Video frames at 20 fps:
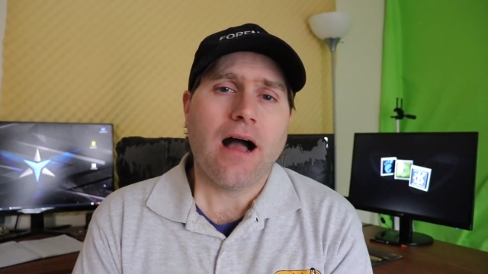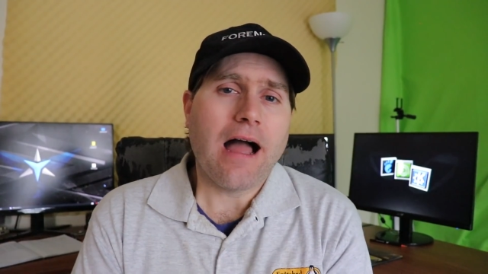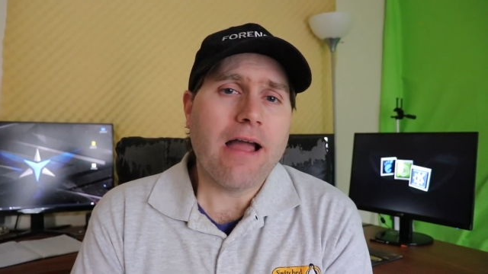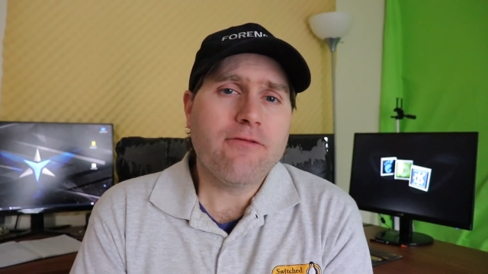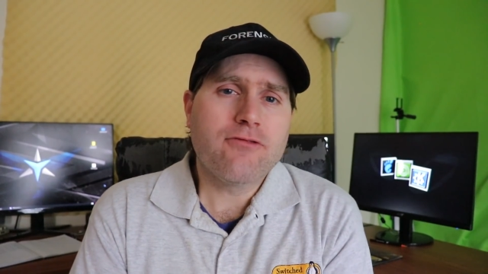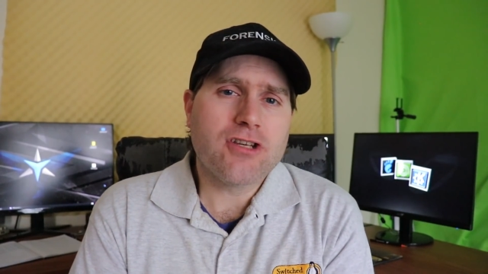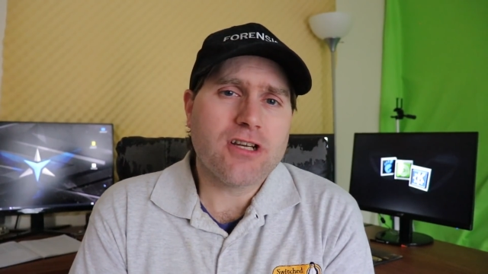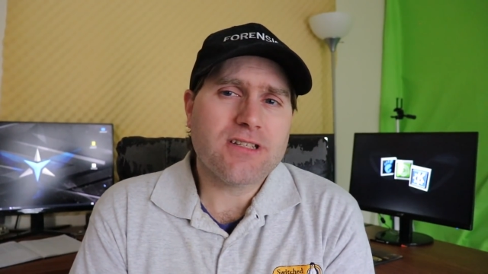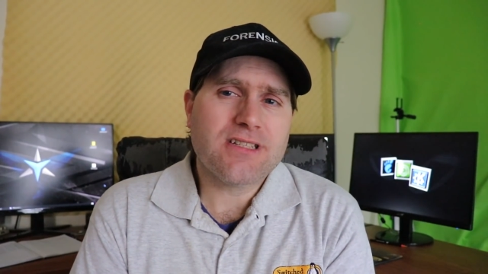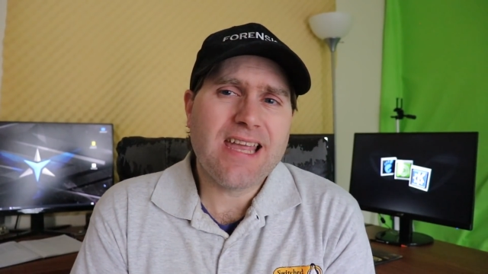
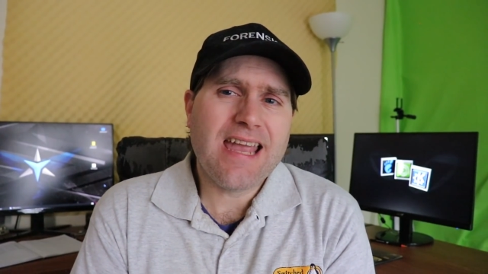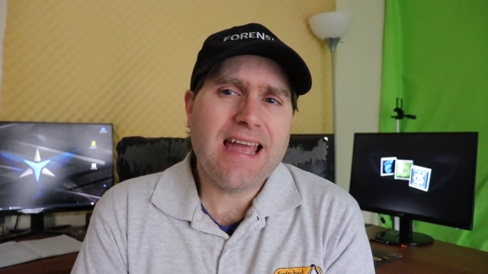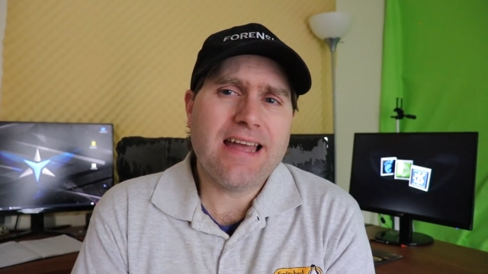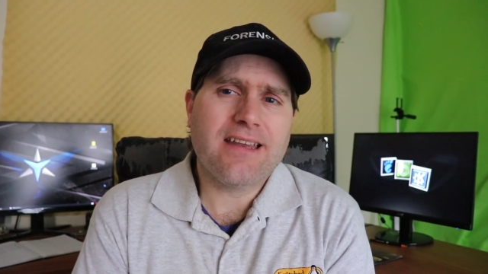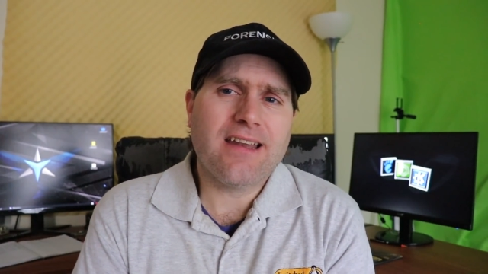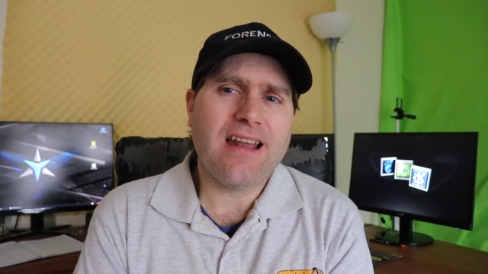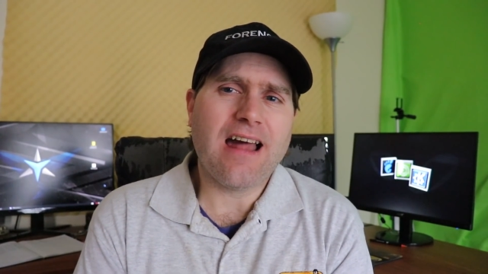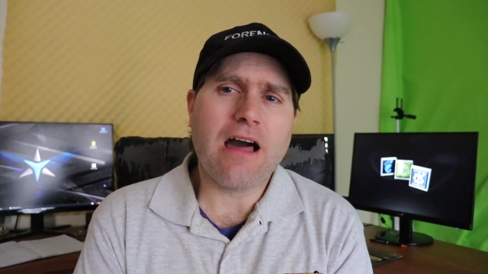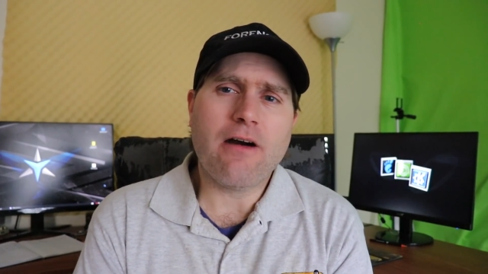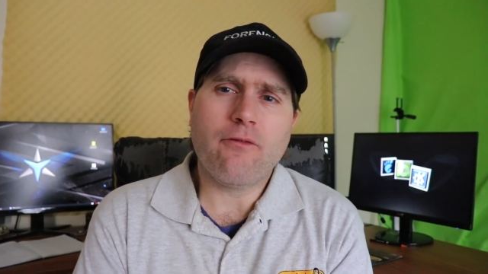I've just
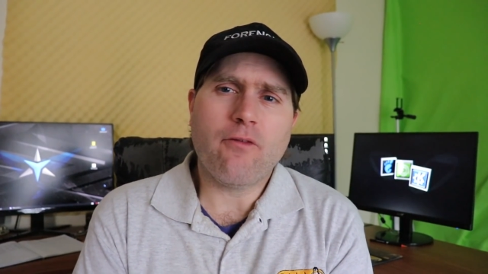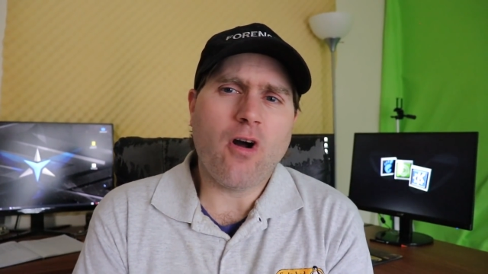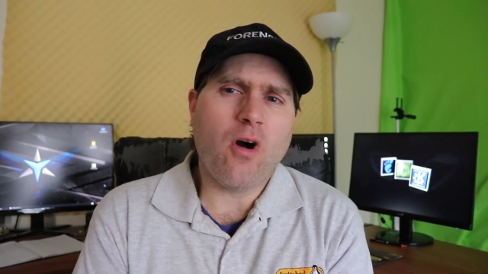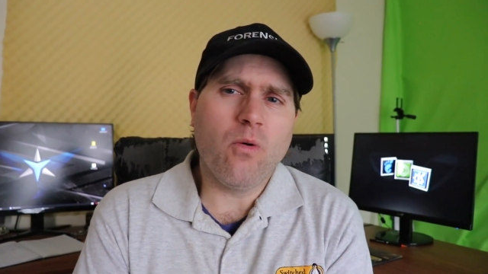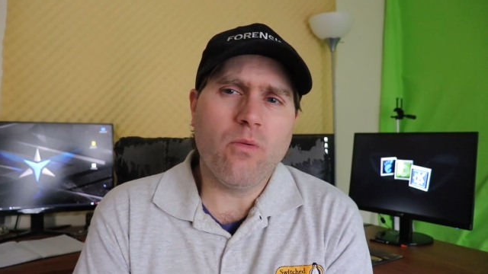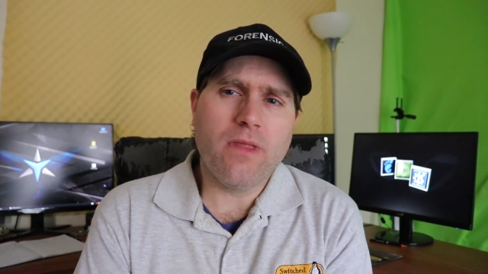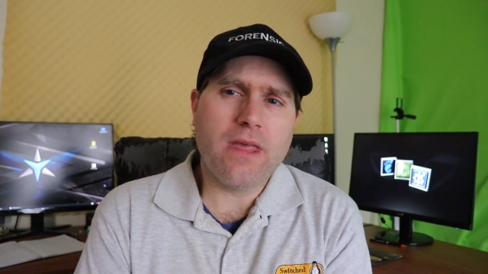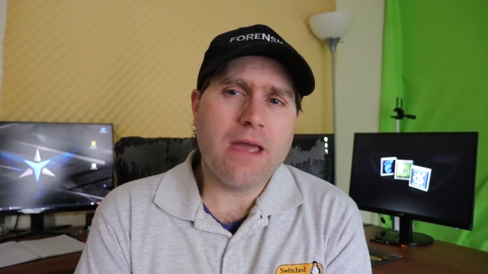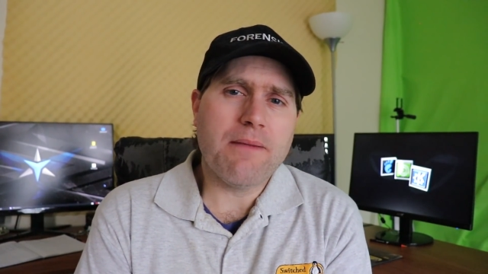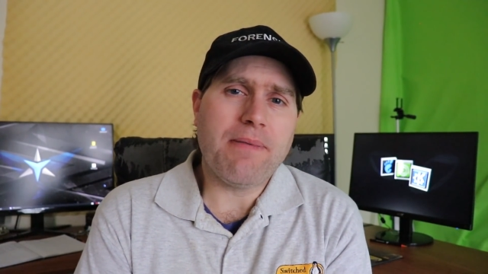handed off
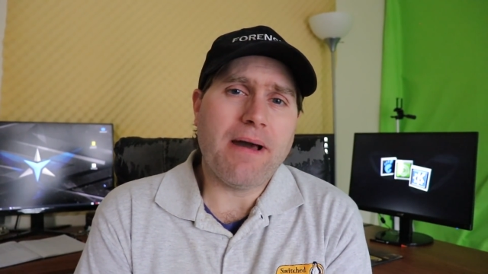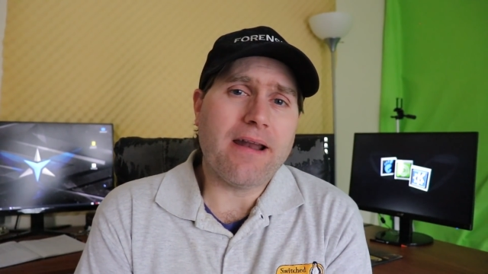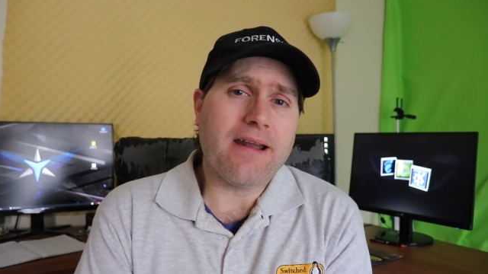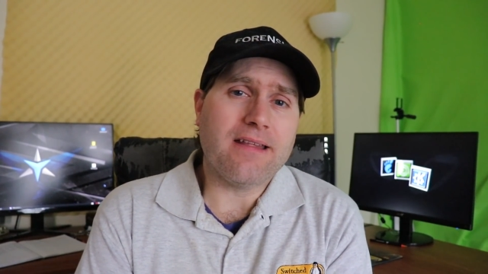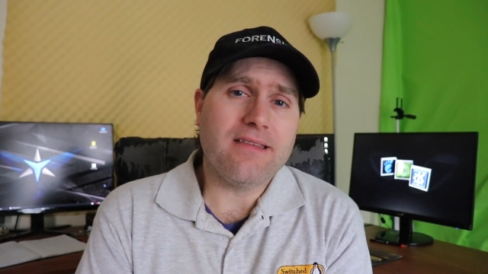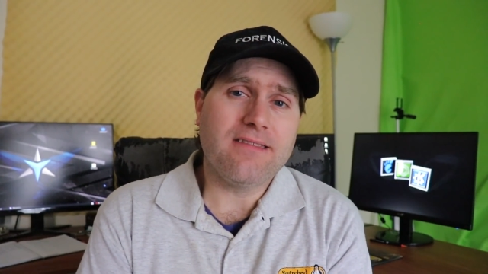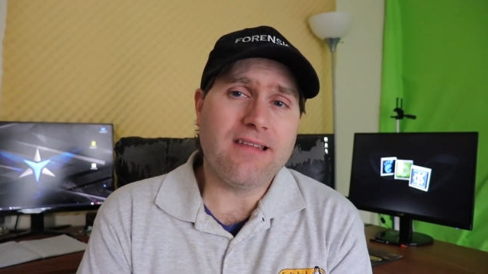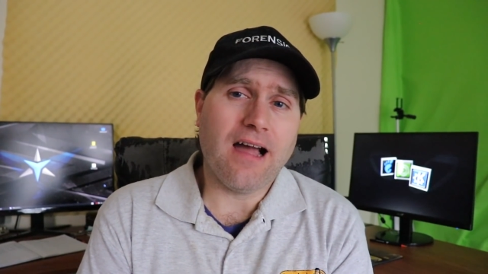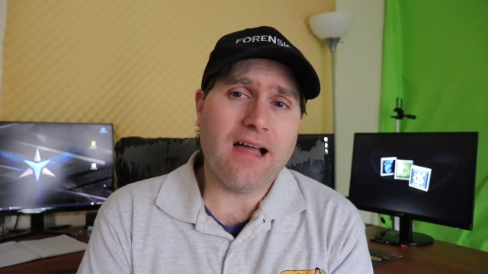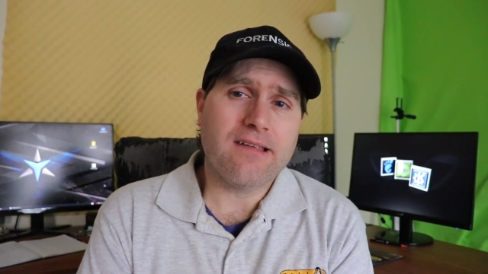only about
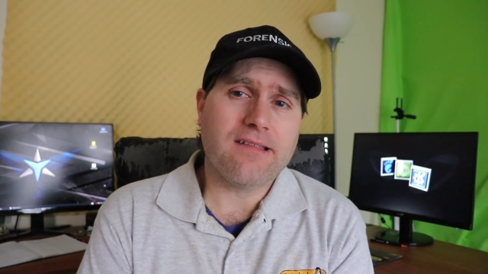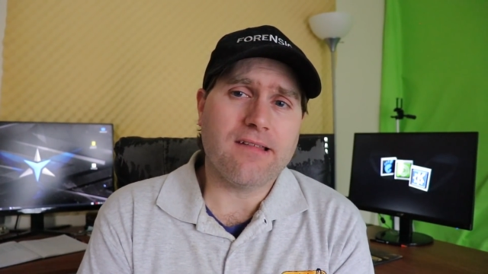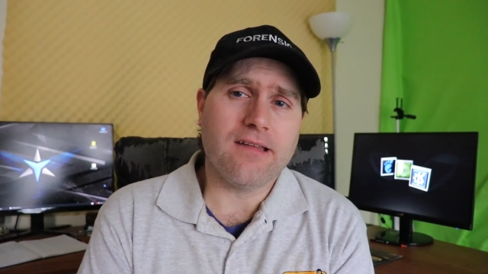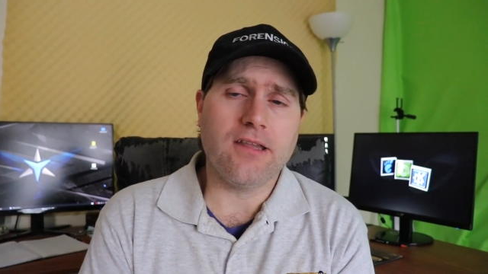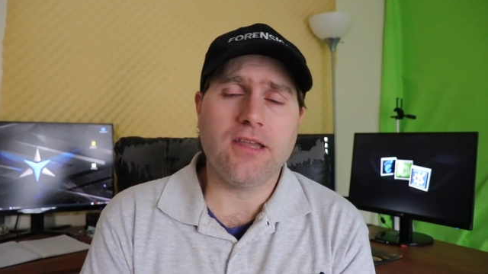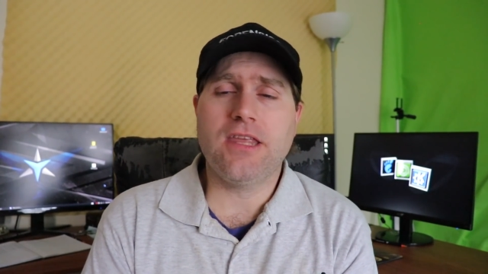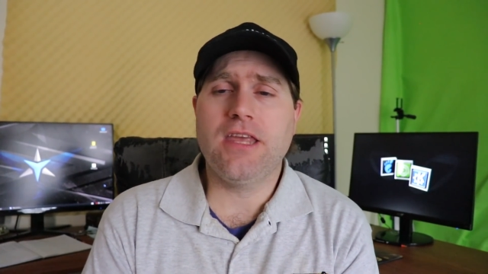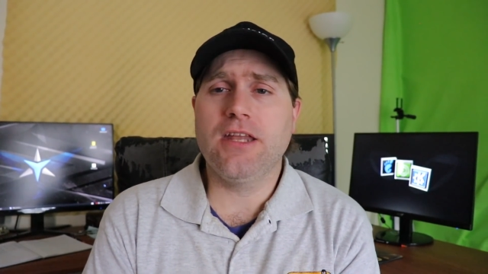a dozen.